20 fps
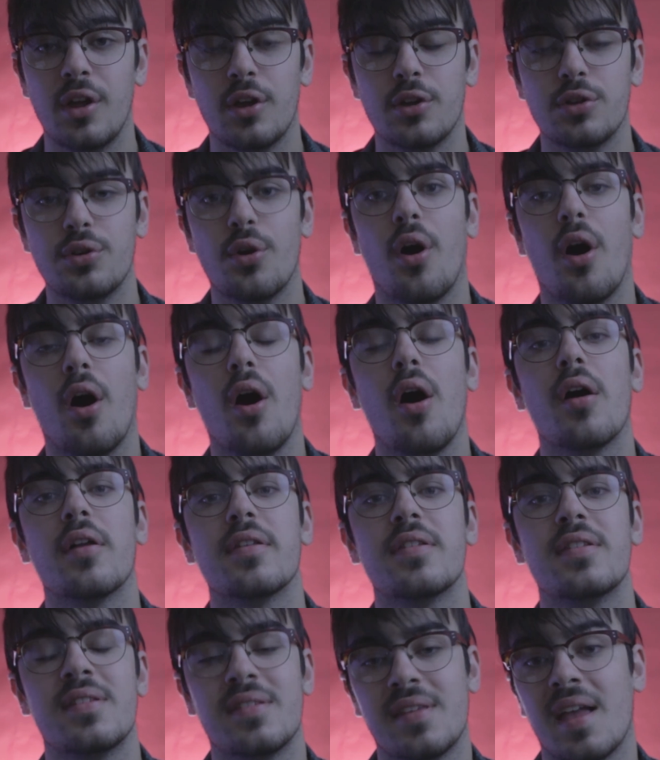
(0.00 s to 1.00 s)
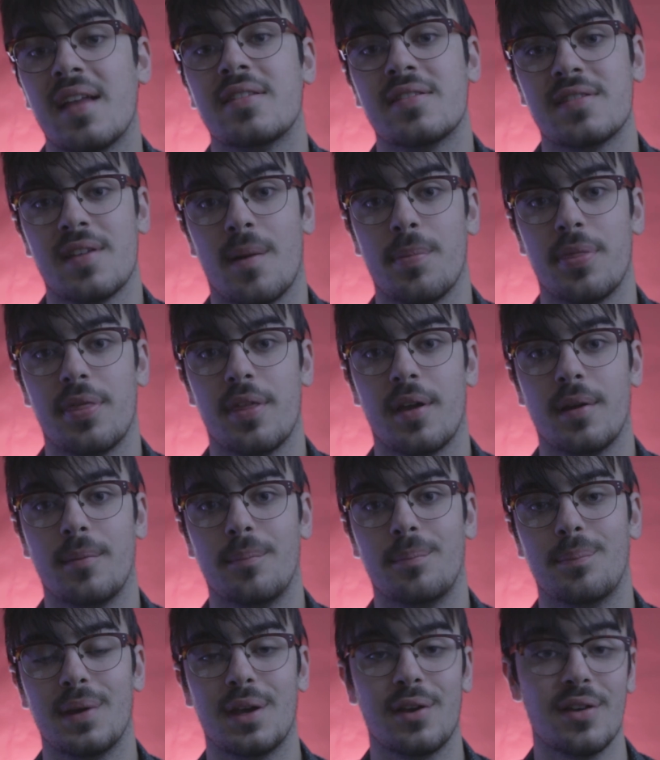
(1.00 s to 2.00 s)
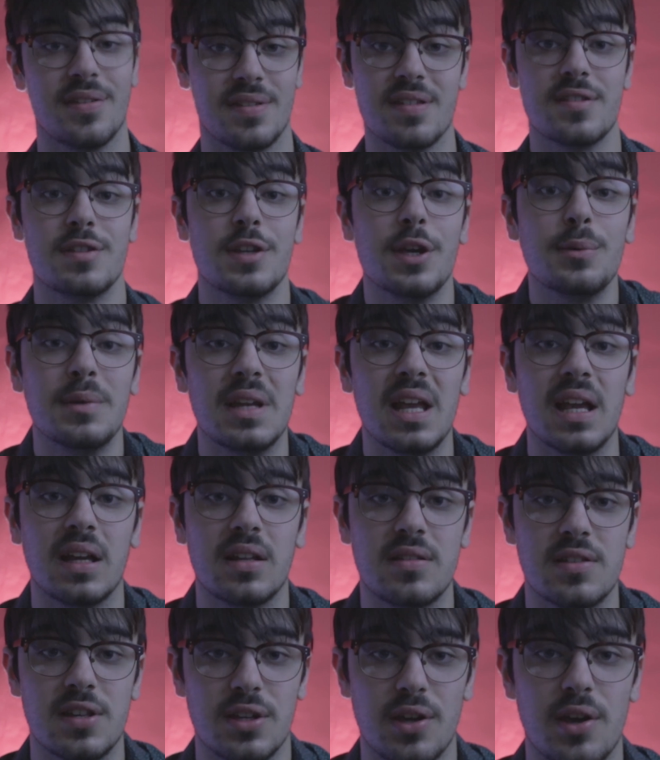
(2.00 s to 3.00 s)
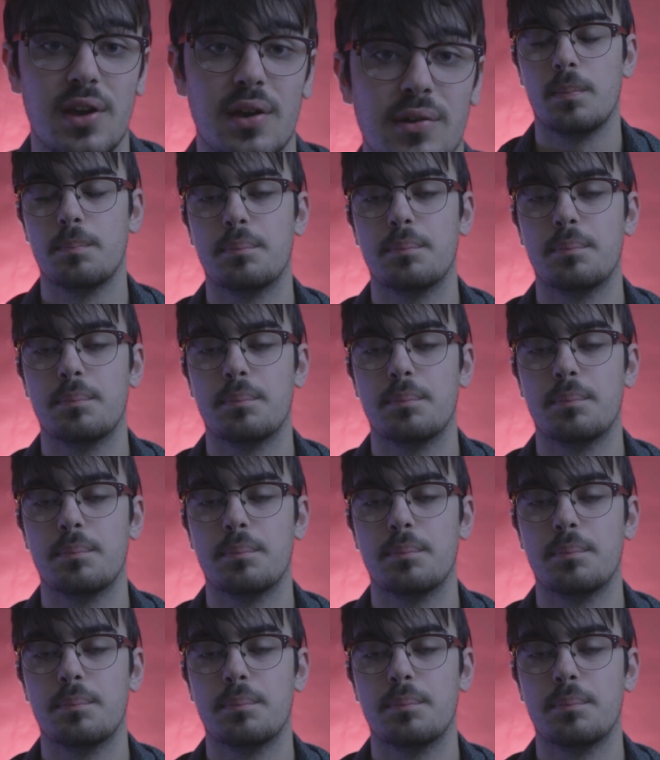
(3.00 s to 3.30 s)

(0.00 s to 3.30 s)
your art says something because it's unique to you.